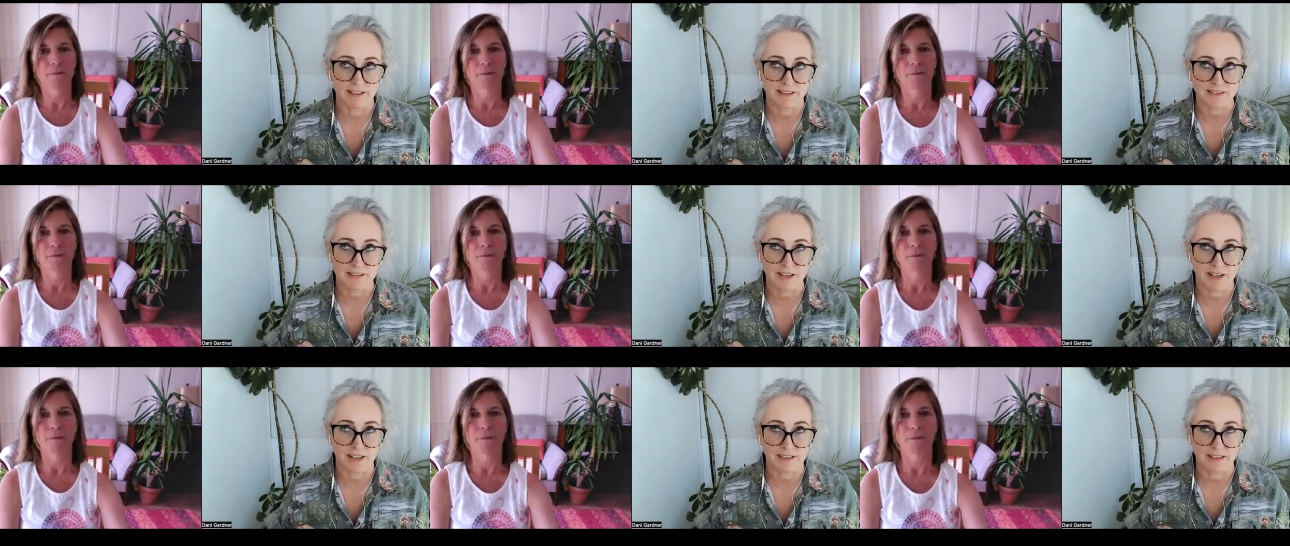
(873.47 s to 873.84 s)

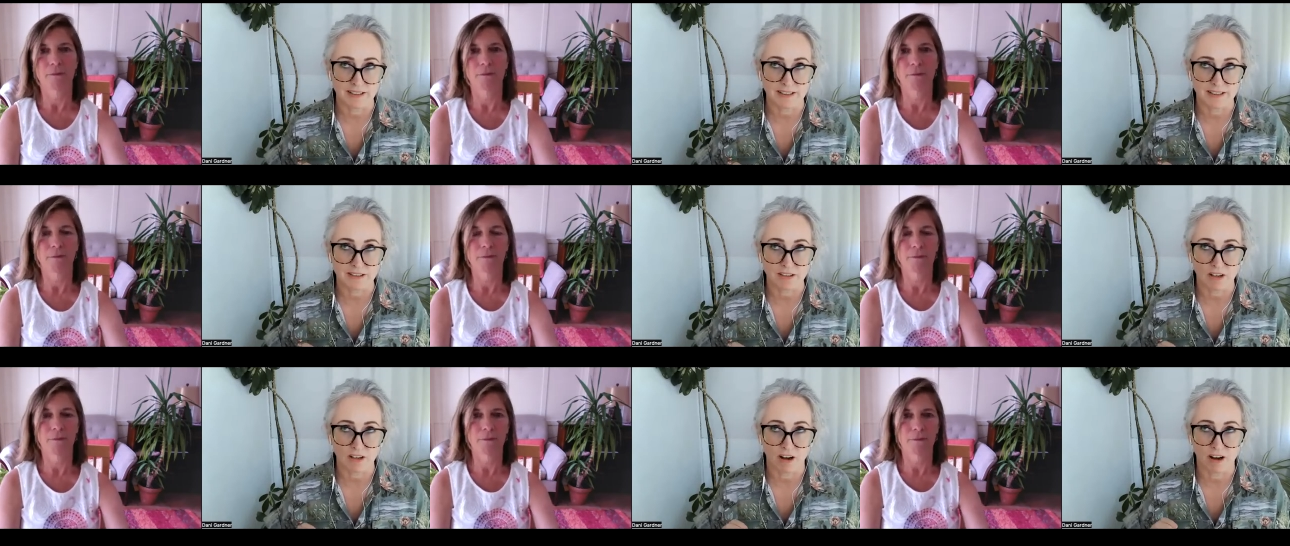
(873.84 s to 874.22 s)
Speaker 1: is I
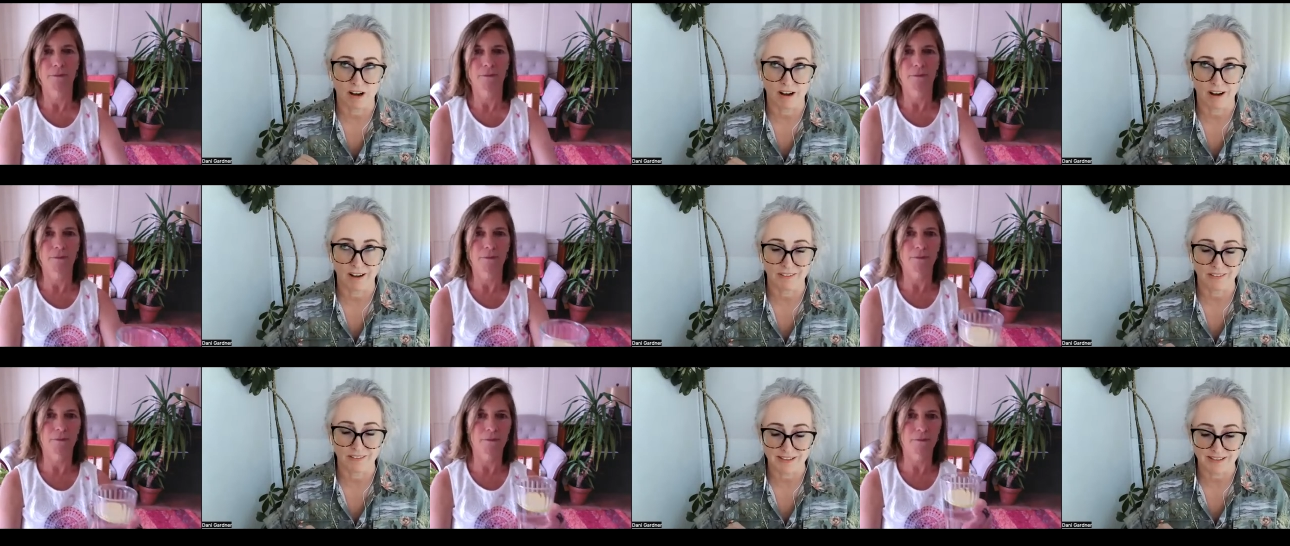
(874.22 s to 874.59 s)
need to
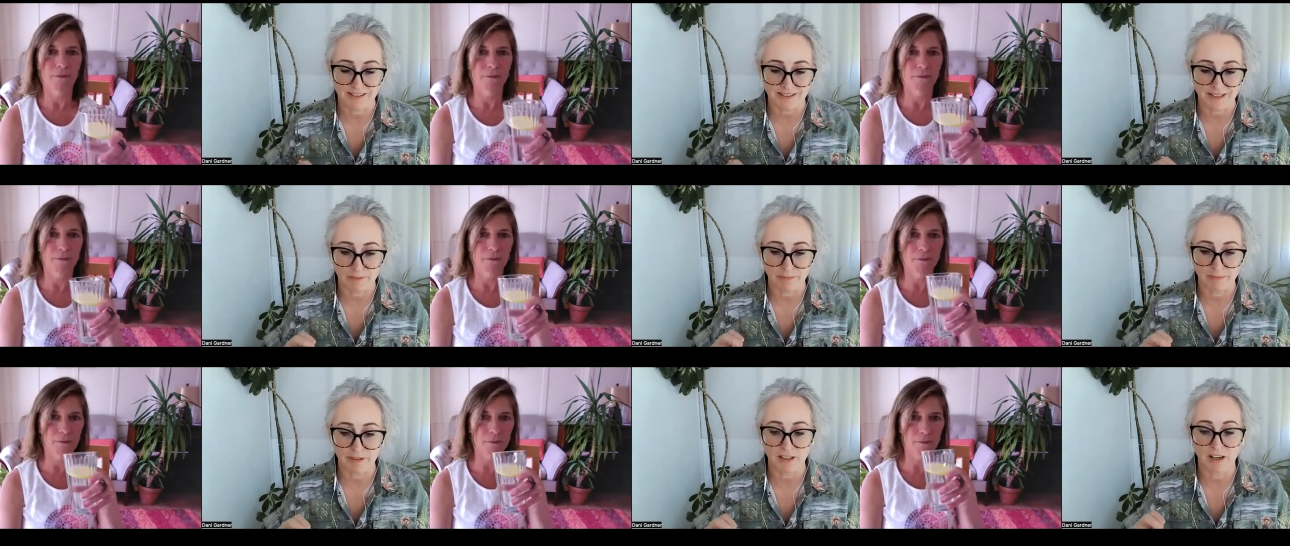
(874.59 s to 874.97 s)
hi- there's
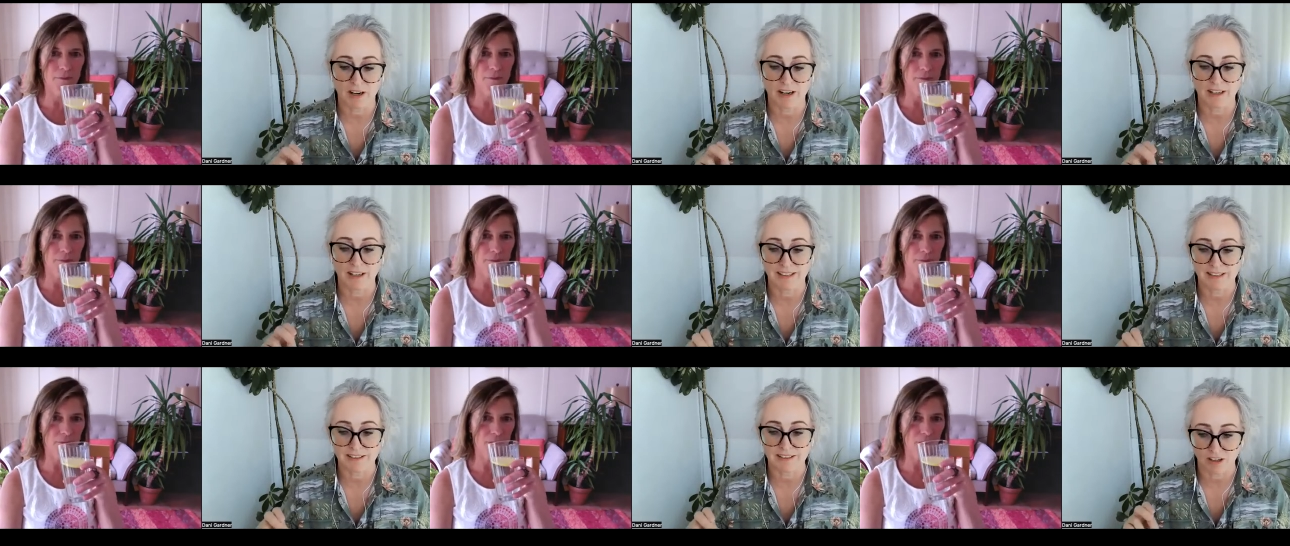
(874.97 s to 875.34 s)
something I
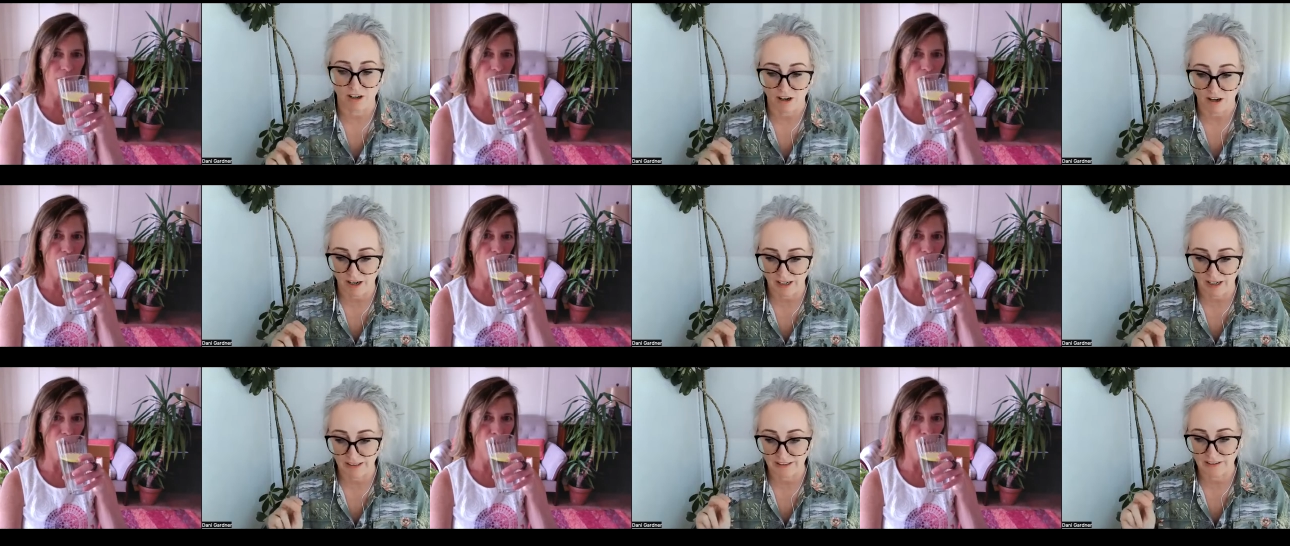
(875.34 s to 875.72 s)
need to
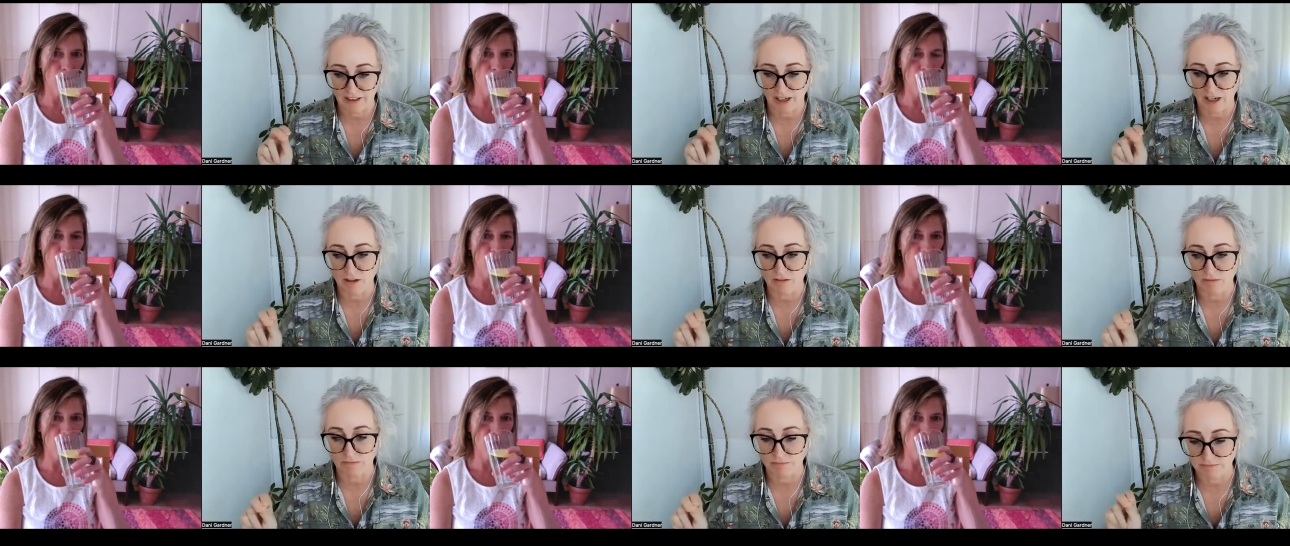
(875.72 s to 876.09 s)

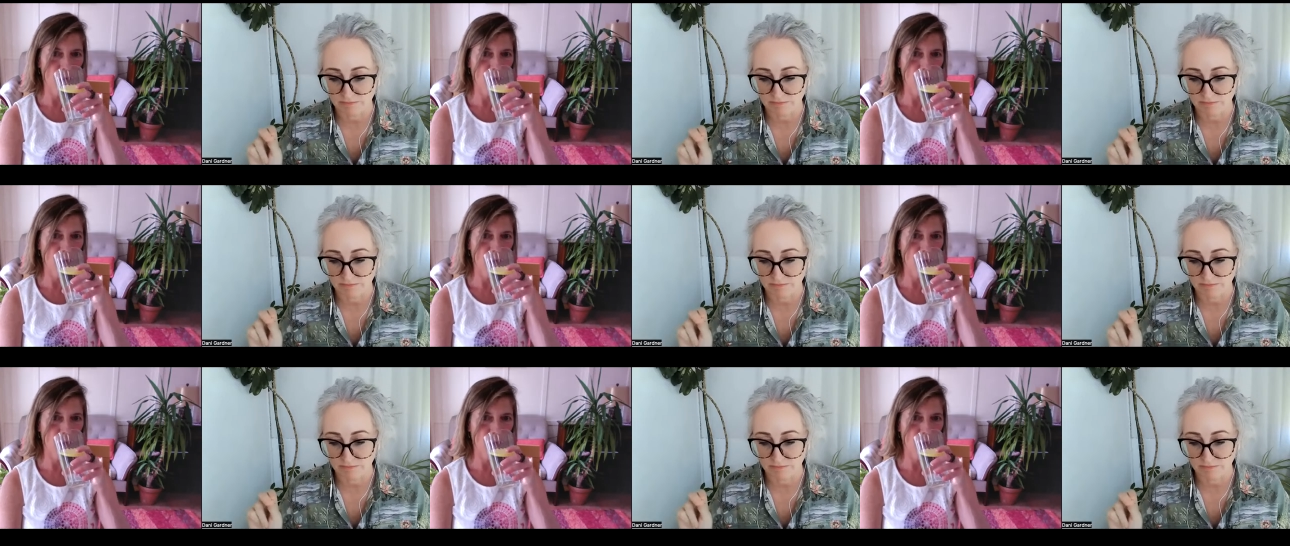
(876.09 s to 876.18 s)
highlight